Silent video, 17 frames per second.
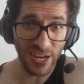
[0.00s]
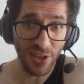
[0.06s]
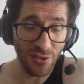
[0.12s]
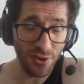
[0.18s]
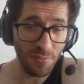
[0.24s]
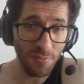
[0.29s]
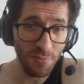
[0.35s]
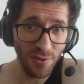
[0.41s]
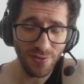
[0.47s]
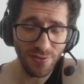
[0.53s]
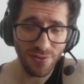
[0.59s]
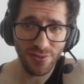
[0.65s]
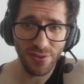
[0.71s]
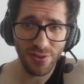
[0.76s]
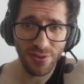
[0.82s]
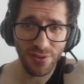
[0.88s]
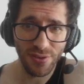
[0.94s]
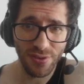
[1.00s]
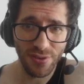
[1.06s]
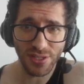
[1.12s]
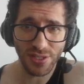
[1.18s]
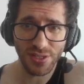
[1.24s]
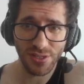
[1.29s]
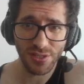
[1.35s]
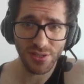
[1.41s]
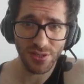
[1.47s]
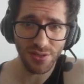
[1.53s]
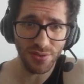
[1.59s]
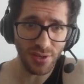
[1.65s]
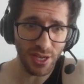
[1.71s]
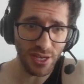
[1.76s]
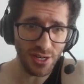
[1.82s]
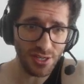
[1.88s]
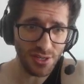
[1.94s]
another move which
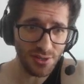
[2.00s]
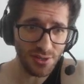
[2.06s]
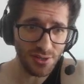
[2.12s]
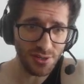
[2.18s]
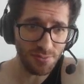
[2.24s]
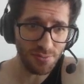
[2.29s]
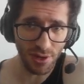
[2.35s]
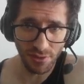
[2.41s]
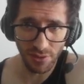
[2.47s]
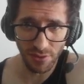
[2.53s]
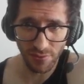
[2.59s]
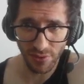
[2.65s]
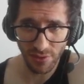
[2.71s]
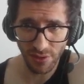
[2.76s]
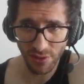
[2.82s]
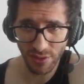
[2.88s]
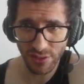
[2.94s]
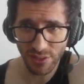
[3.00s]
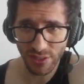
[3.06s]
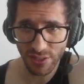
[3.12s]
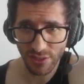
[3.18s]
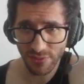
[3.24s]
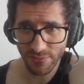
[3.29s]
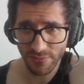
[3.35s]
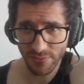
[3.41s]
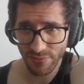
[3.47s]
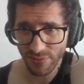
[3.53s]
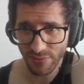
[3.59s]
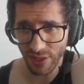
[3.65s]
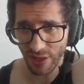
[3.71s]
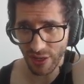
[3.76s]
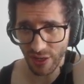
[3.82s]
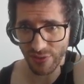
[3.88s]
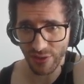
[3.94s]
Gukesh probably overlooked,
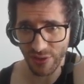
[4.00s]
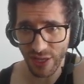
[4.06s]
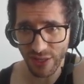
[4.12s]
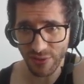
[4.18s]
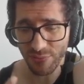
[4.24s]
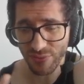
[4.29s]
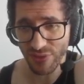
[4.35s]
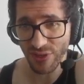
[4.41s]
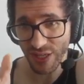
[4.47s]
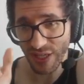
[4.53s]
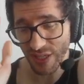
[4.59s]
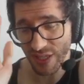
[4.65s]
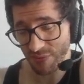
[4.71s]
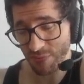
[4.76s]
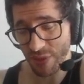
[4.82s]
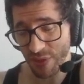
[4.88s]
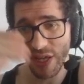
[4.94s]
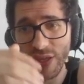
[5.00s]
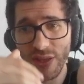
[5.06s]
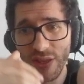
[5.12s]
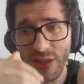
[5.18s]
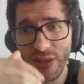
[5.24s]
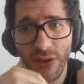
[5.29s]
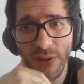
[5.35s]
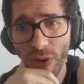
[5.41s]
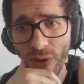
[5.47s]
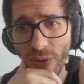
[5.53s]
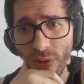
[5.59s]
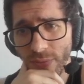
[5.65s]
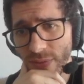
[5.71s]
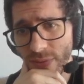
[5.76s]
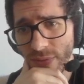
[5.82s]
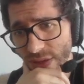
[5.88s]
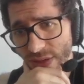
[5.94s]
and after he gets played,
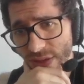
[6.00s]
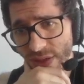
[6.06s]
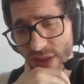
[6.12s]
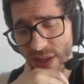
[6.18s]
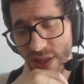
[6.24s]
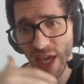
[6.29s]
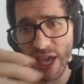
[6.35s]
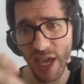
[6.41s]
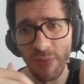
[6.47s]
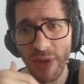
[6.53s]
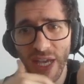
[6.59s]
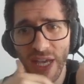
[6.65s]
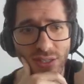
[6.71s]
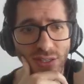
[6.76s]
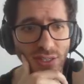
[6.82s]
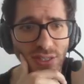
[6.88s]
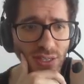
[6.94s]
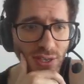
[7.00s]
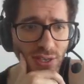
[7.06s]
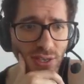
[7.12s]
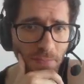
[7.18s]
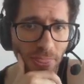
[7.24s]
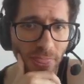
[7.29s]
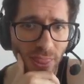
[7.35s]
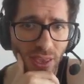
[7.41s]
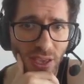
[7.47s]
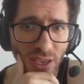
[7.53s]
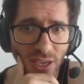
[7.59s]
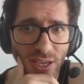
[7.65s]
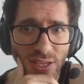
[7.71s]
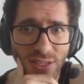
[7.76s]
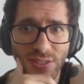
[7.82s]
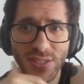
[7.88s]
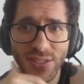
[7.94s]
boom, the game ends,
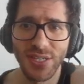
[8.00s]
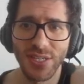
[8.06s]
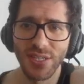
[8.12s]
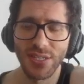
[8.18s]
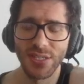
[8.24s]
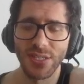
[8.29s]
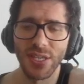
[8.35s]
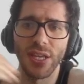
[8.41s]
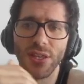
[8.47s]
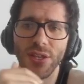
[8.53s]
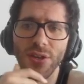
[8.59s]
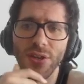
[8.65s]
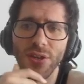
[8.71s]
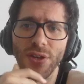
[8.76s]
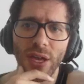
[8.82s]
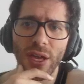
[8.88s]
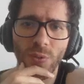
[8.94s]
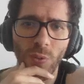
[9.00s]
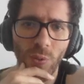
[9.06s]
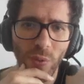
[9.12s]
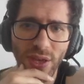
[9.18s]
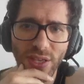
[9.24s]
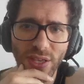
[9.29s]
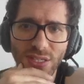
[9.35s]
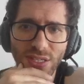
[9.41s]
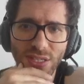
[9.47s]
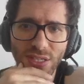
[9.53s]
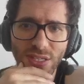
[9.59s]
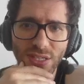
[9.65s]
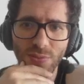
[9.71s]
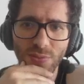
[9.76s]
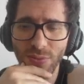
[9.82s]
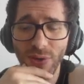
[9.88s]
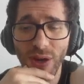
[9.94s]
and Ding Liren wins
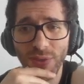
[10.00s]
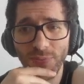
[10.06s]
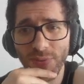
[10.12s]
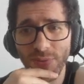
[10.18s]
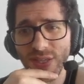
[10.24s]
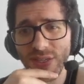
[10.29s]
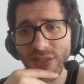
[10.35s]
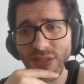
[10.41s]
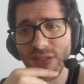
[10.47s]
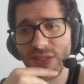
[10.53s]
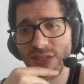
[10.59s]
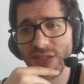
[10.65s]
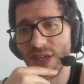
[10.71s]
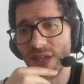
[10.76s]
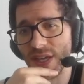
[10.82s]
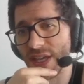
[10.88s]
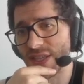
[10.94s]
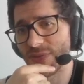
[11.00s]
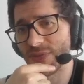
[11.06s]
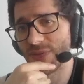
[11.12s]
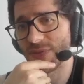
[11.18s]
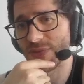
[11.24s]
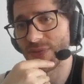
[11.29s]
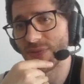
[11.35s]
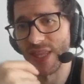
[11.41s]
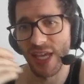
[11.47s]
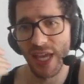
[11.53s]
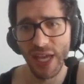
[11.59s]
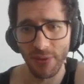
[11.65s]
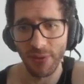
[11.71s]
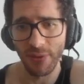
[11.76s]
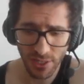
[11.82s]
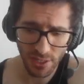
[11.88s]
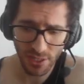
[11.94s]
with the white pieces and gets back in the
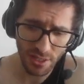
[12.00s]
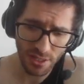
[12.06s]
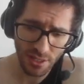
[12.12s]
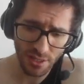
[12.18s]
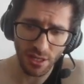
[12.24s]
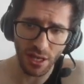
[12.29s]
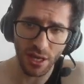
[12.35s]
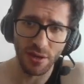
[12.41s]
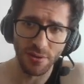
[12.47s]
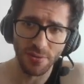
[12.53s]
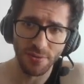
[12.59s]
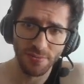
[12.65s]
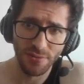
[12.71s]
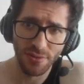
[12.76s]
game. Now